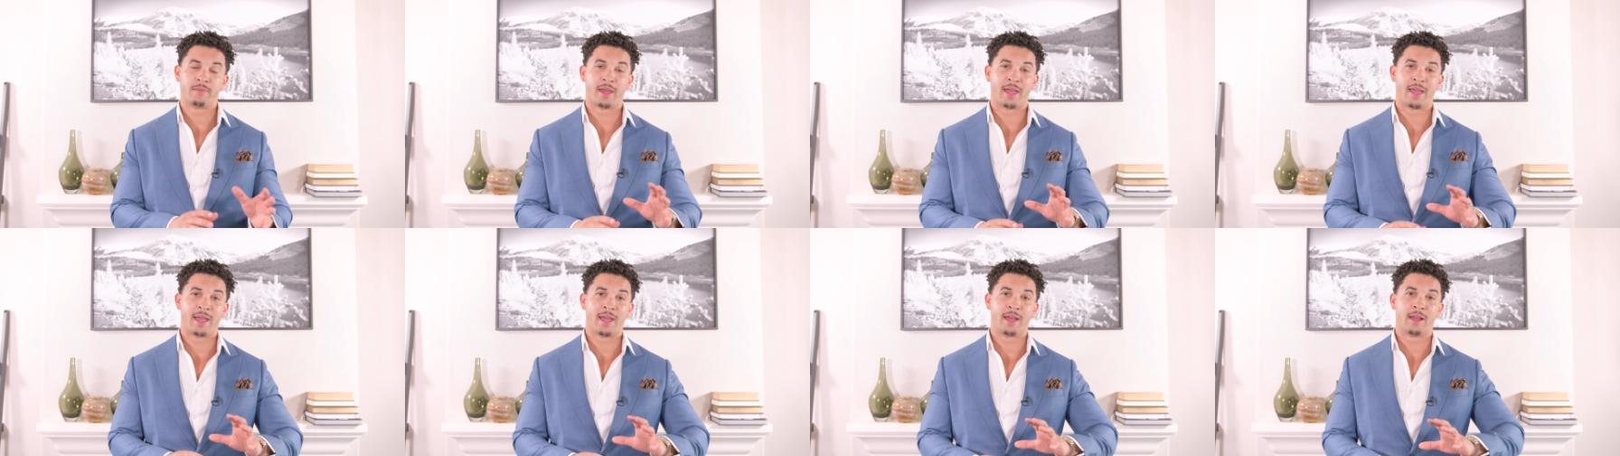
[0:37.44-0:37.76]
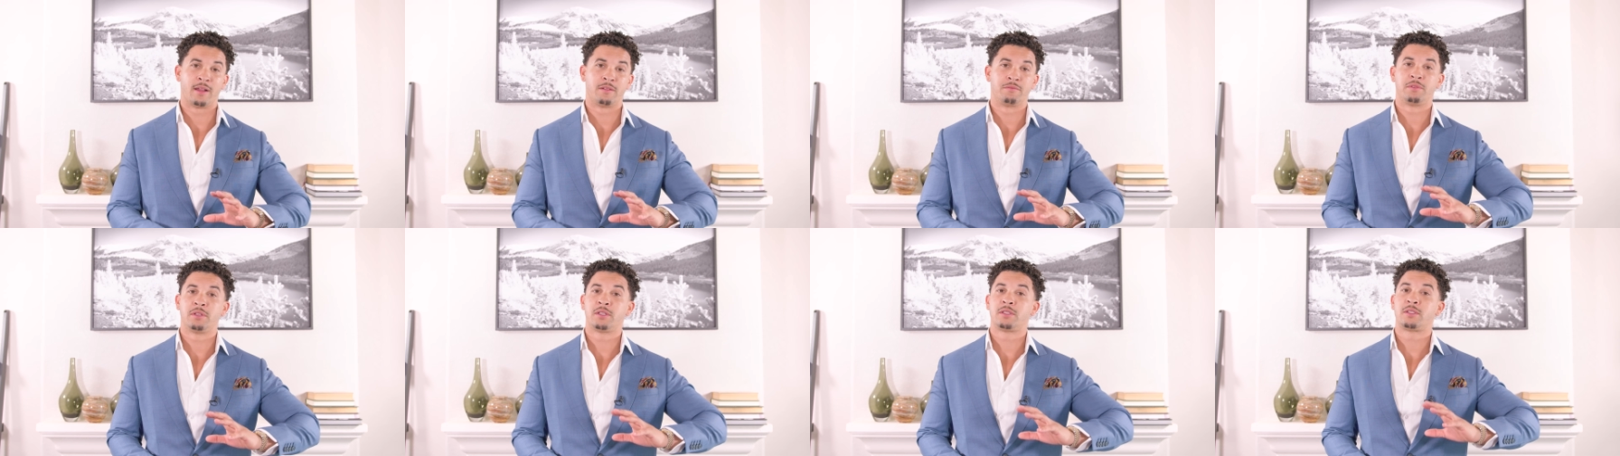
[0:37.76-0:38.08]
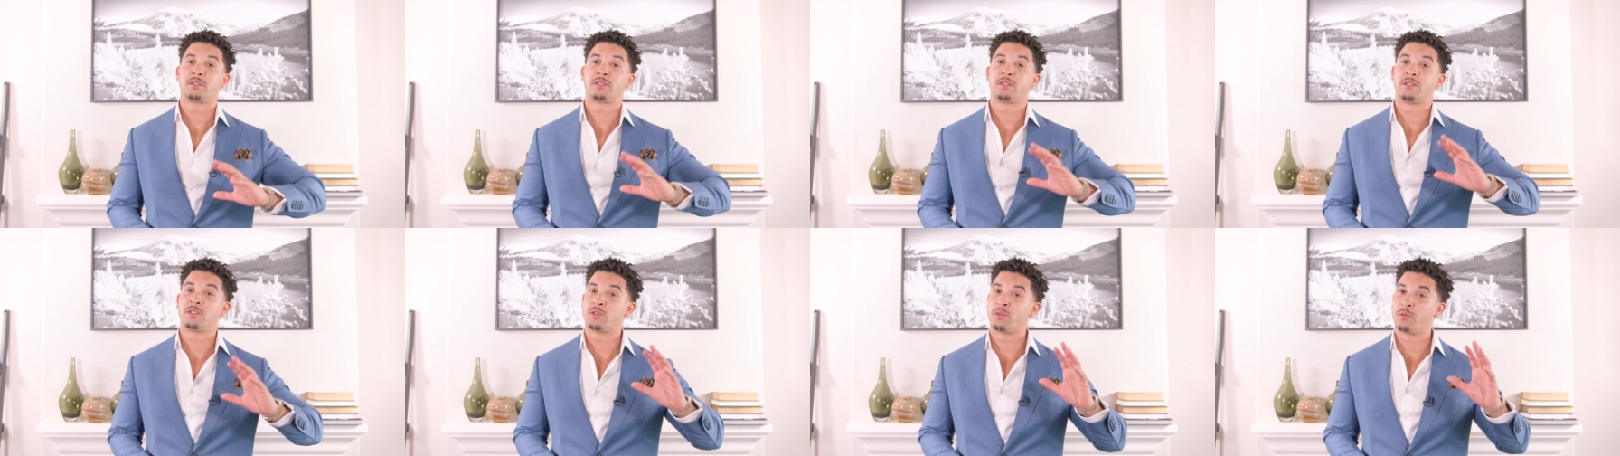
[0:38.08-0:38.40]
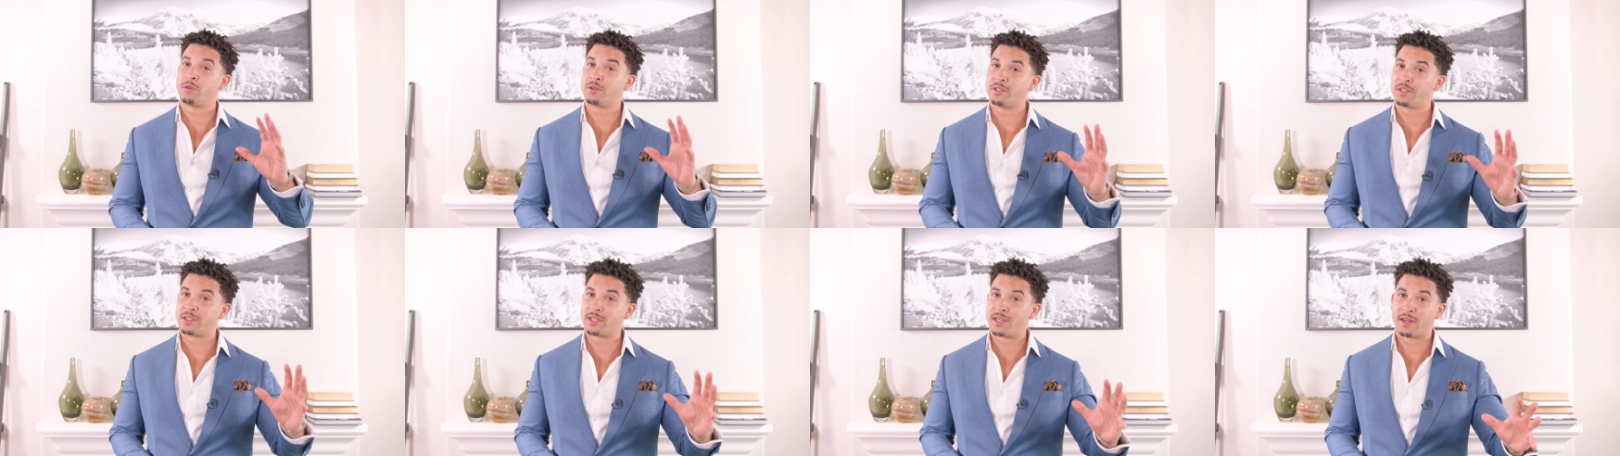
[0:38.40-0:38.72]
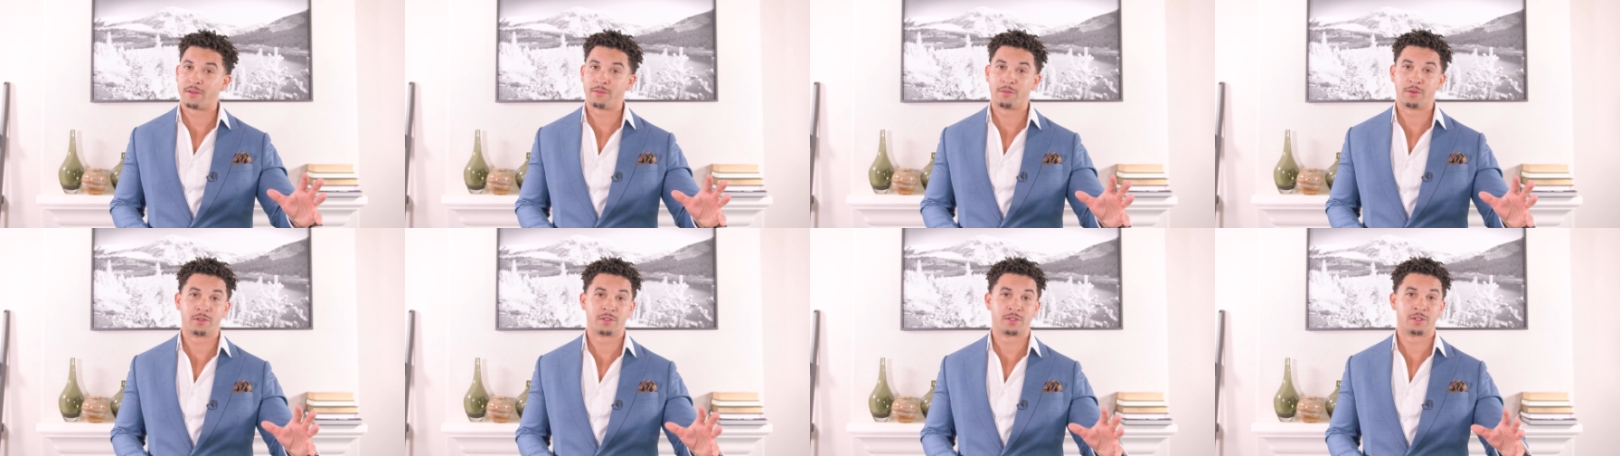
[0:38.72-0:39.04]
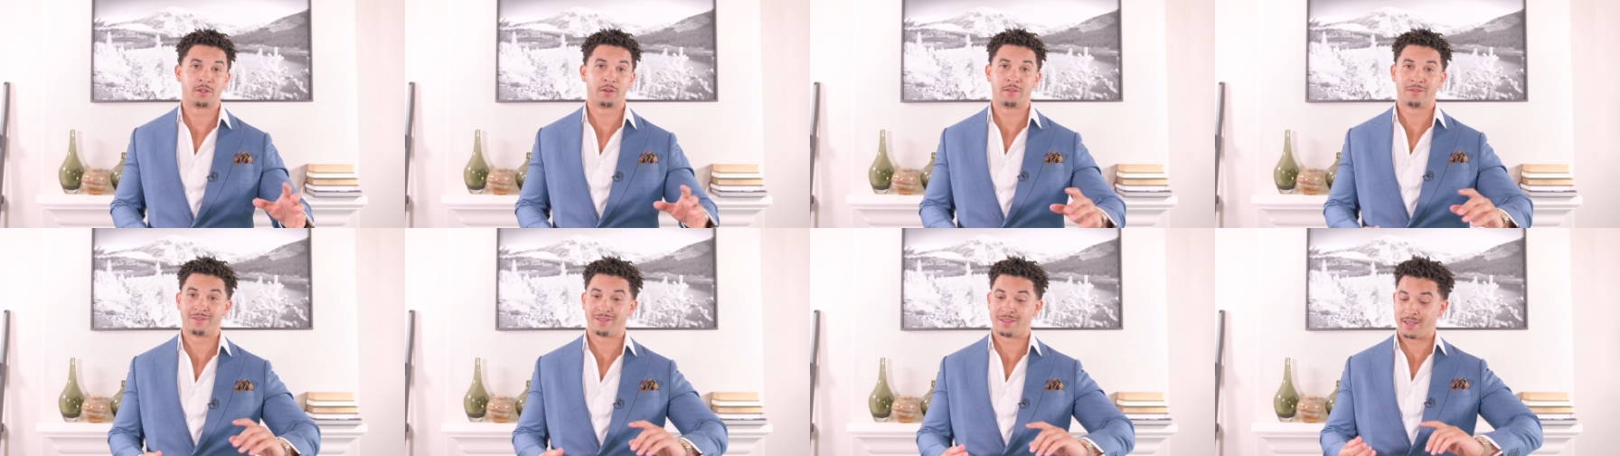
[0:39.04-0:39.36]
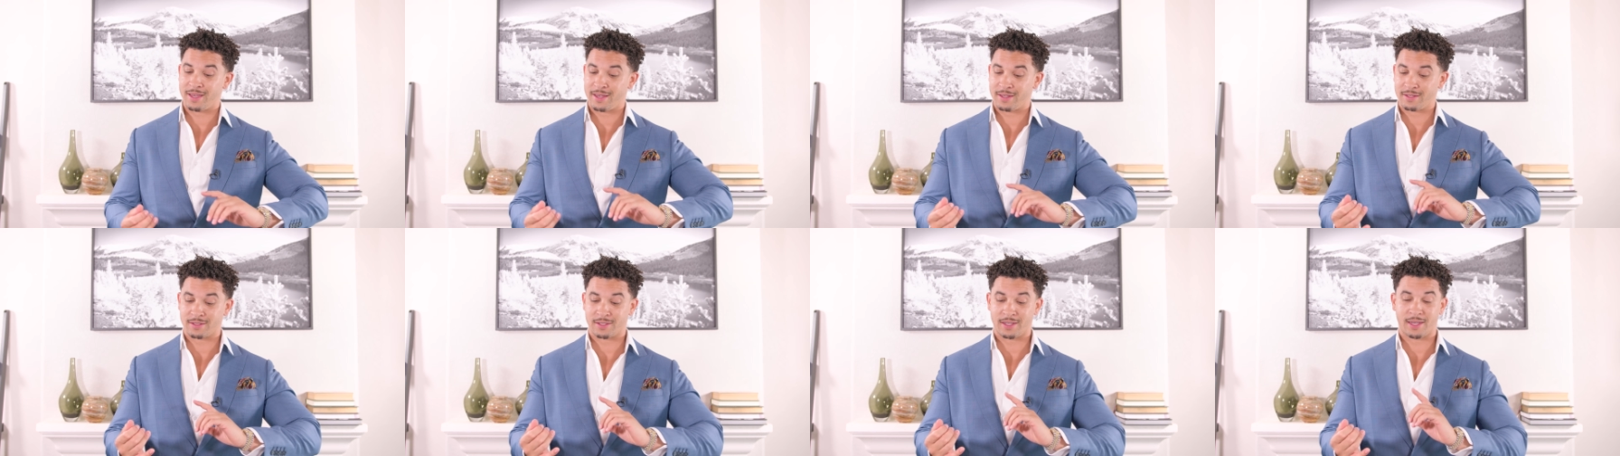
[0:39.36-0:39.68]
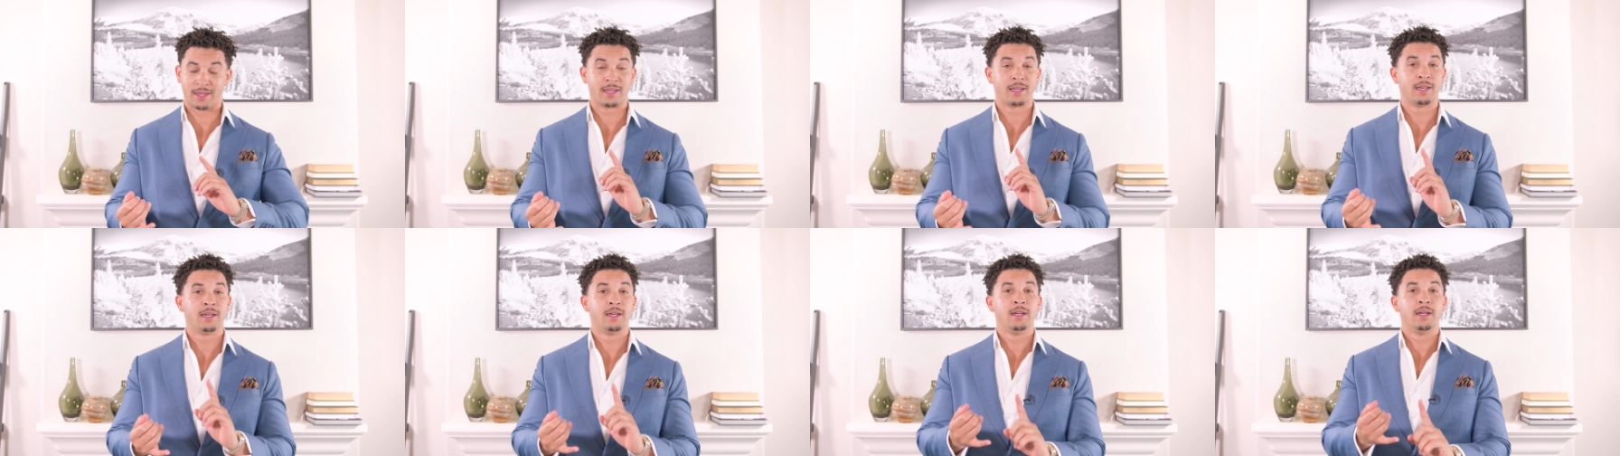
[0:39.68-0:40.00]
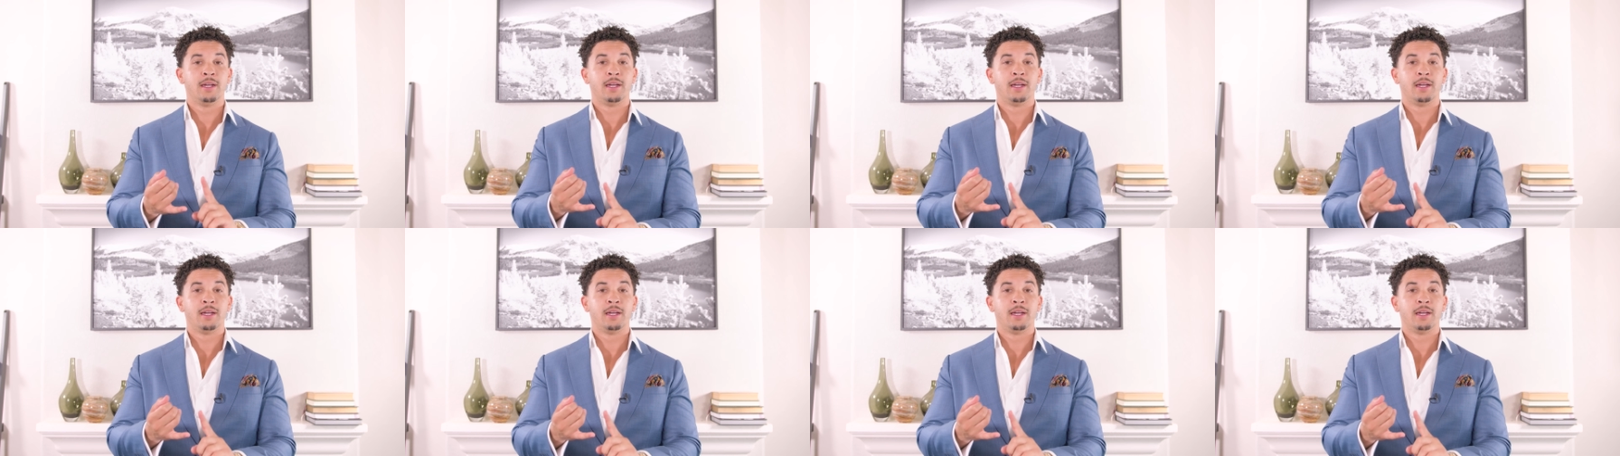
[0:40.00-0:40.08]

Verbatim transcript: And this is going to cover certain things like